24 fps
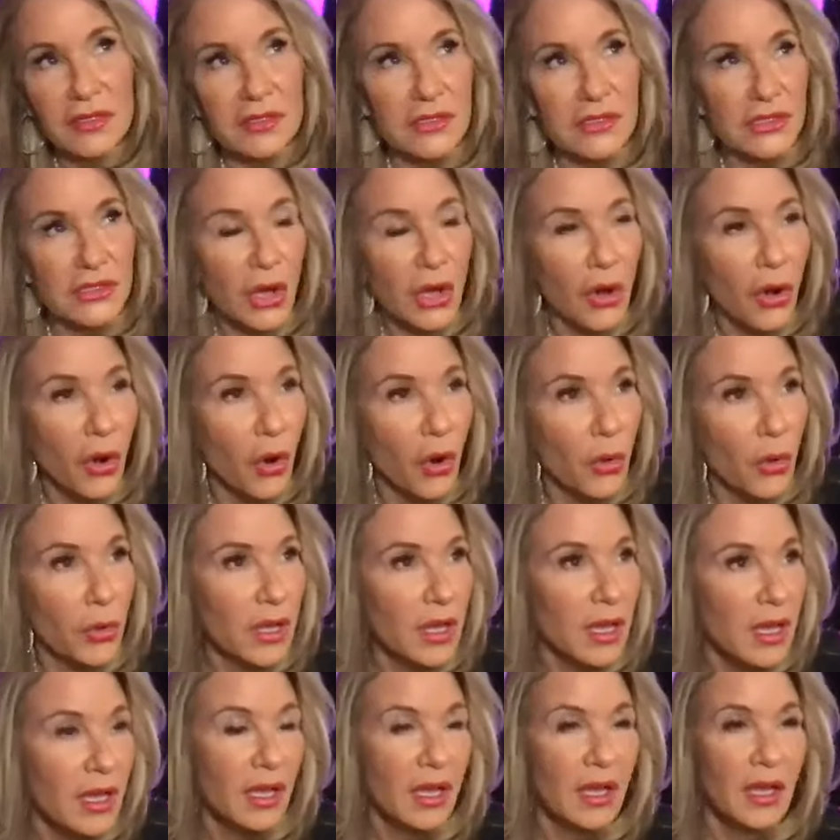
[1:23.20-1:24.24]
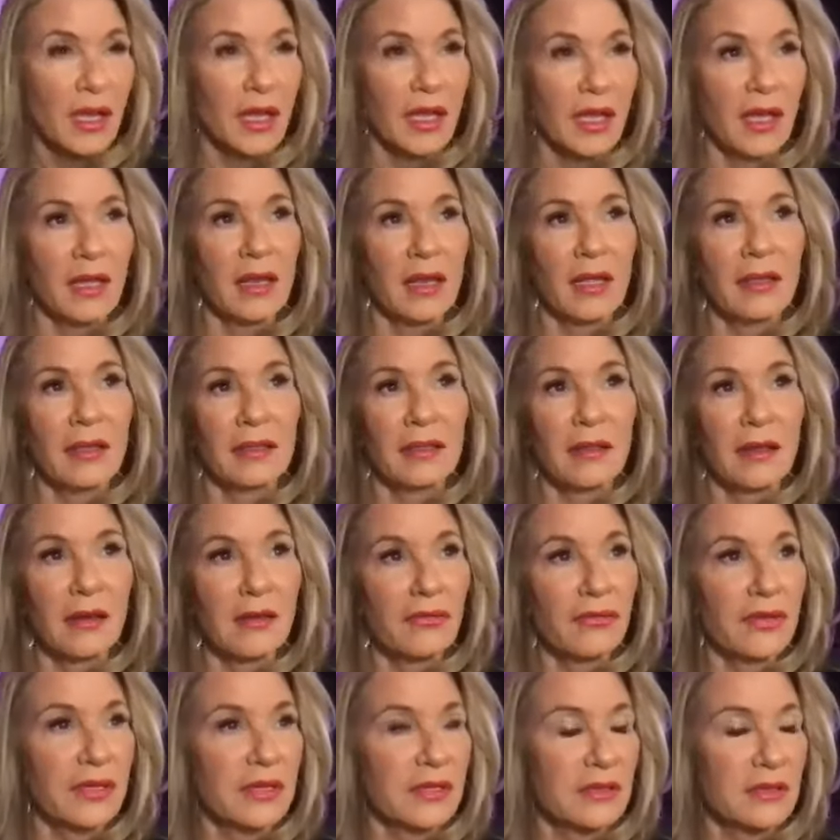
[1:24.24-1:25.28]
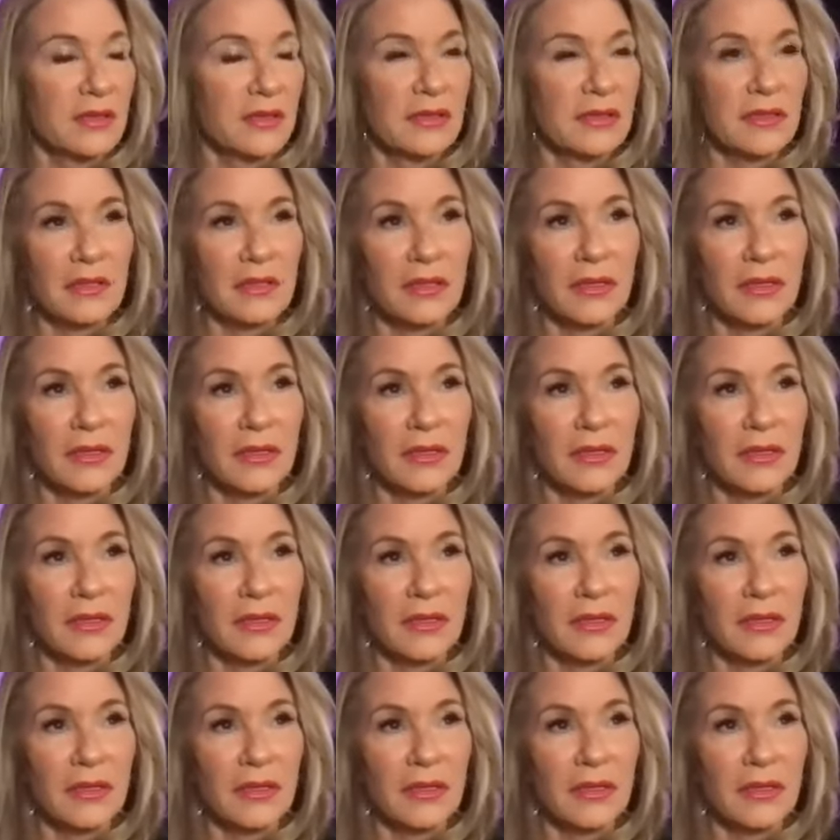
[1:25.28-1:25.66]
his tone, and I love his,